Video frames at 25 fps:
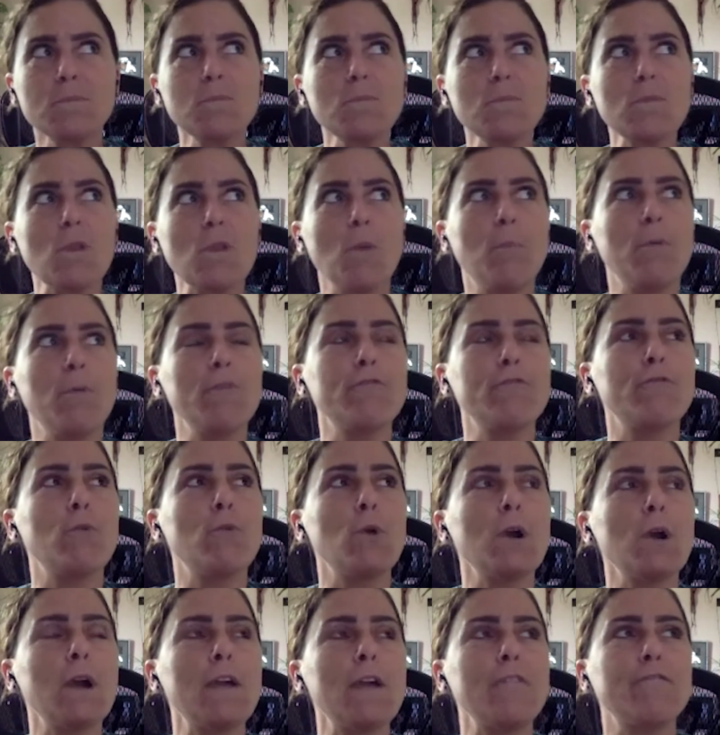
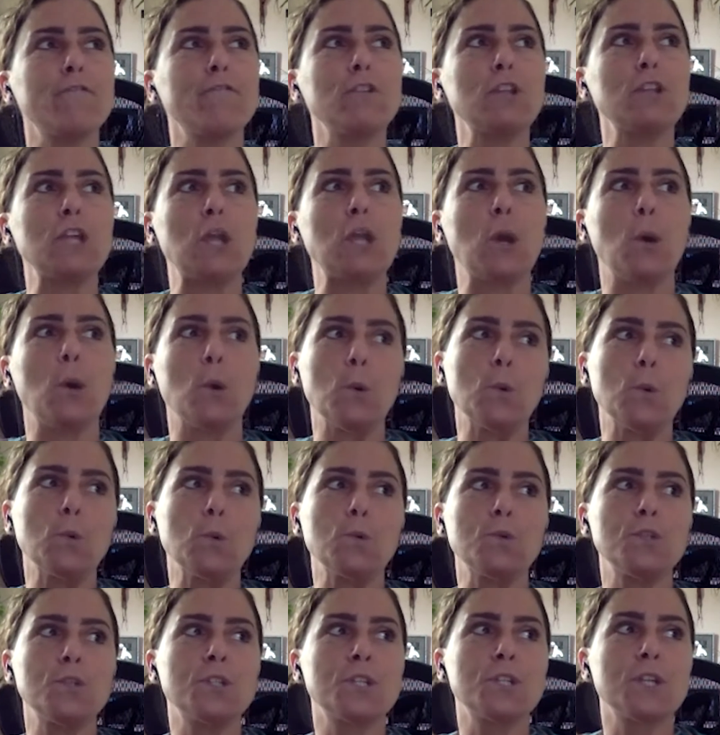before I fully
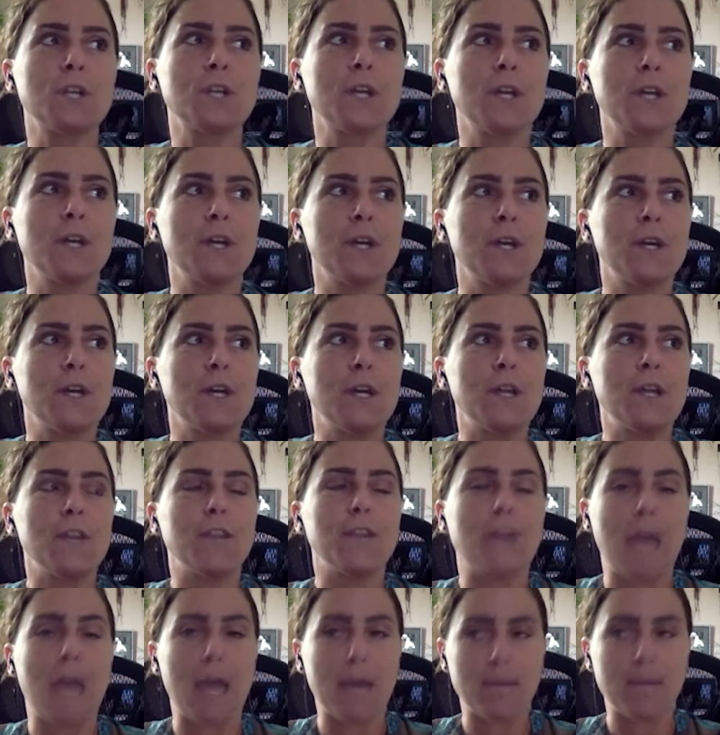owned
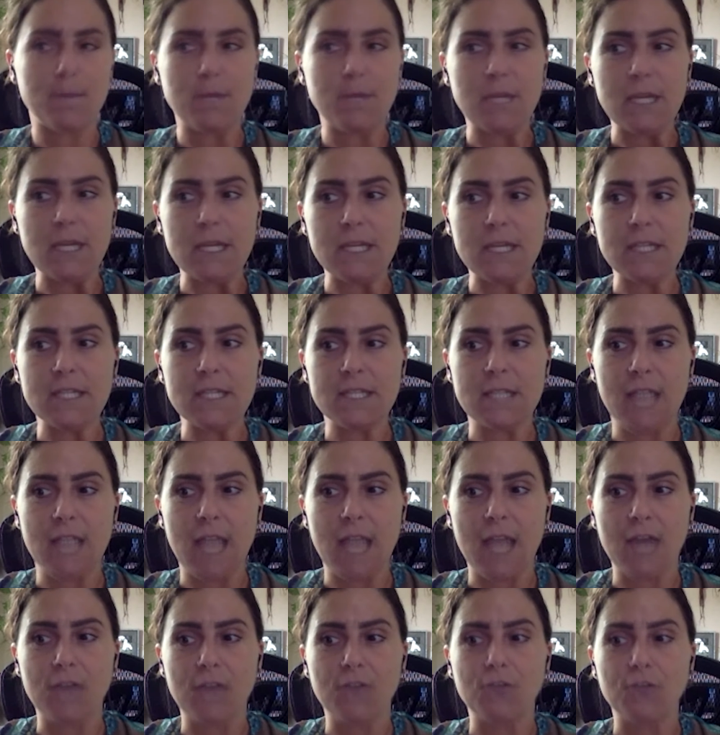that piece
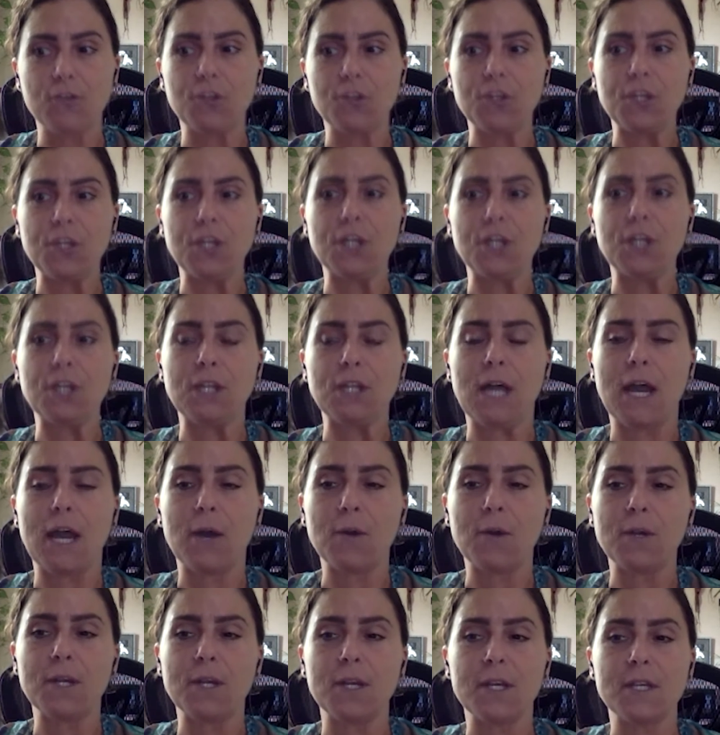and really
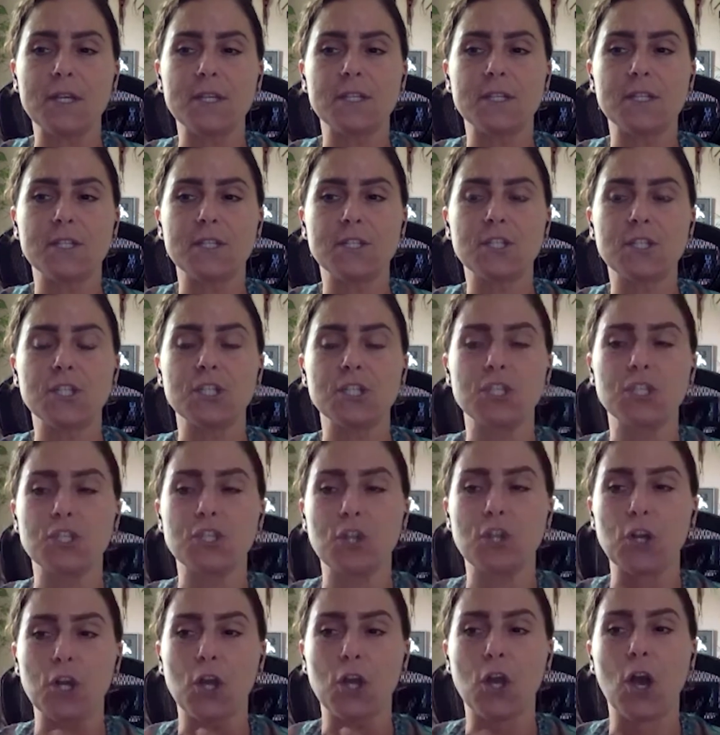allowed it to
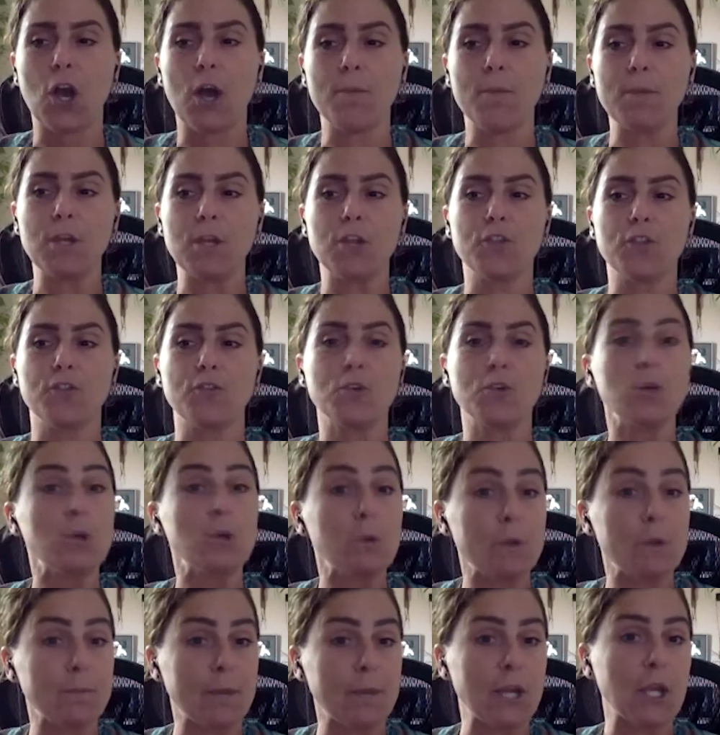start coming through
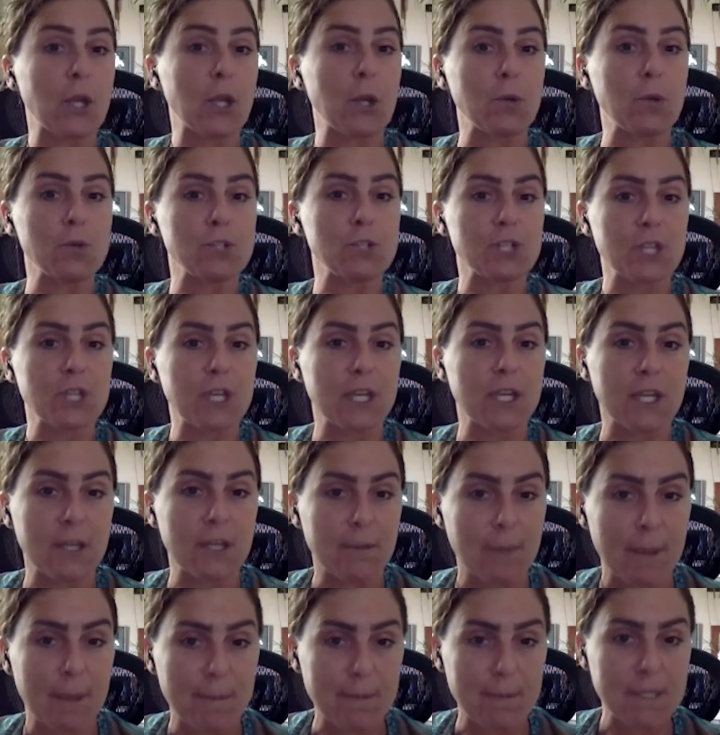in my coaching and in
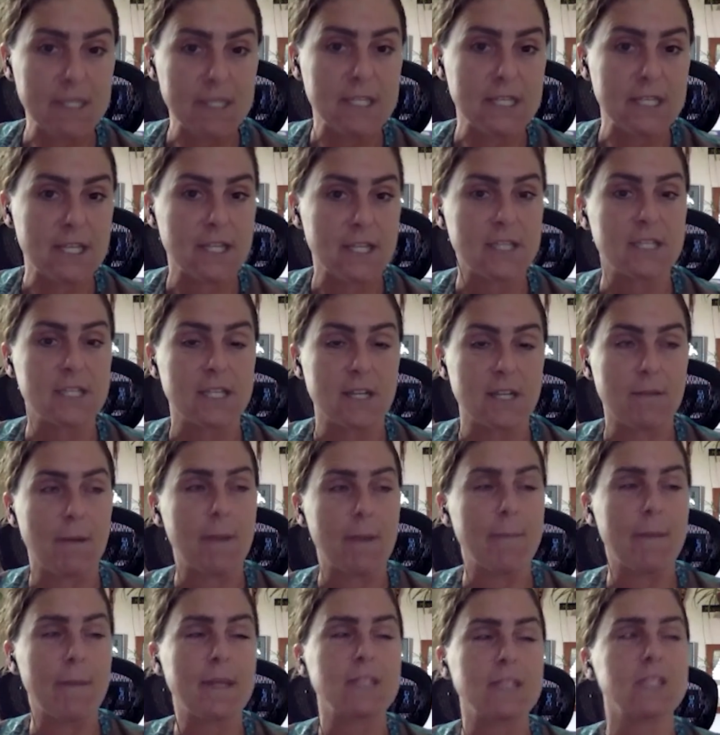my business and in my
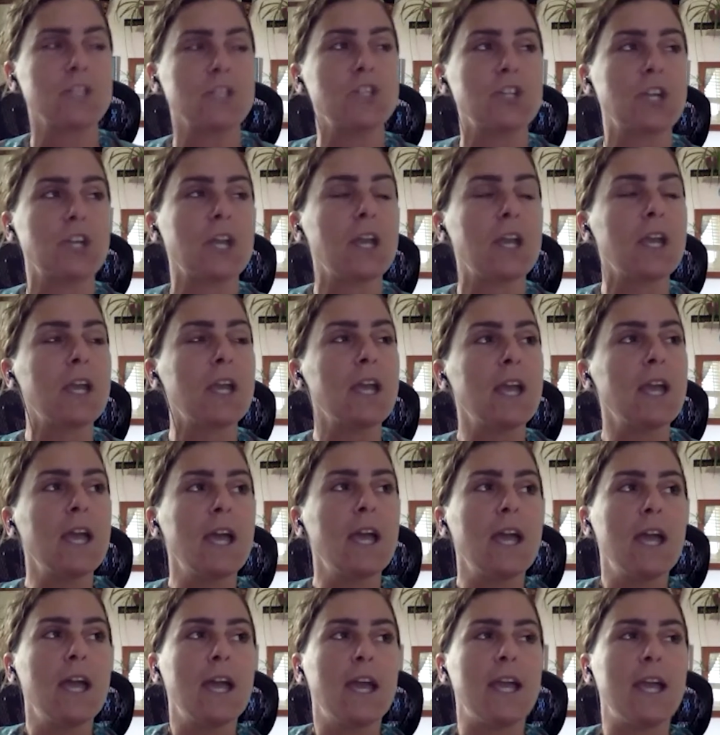messaging,
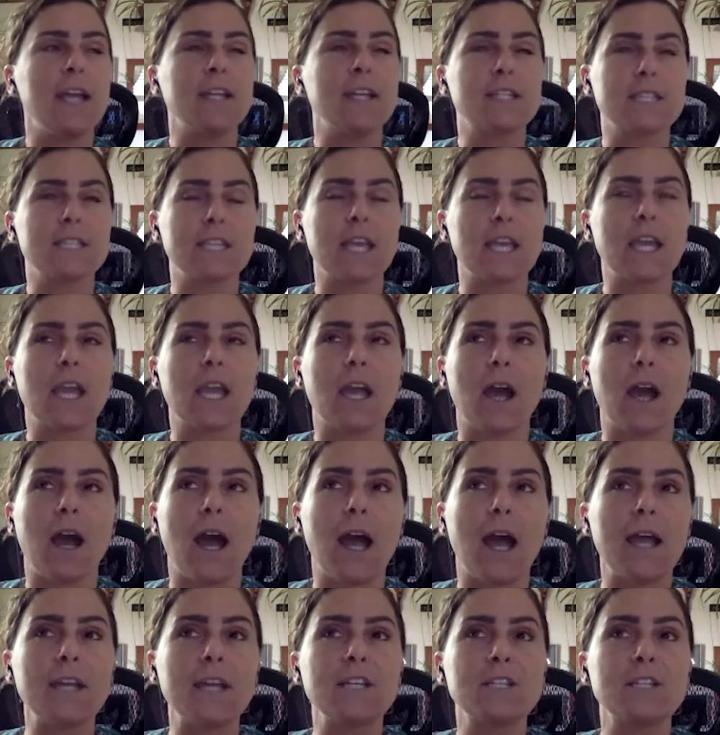it's like I